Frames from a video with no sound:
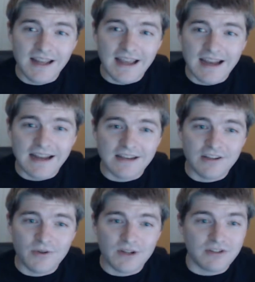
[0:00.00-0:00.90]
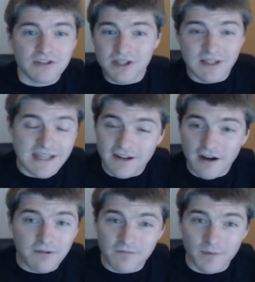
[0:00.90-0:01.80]
and you can just clean
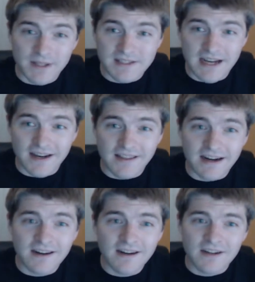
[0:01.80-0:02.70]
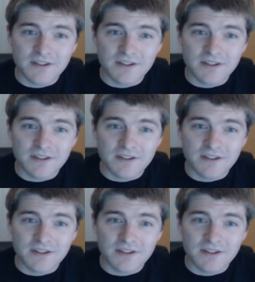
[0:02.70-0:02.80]
out from inside of there.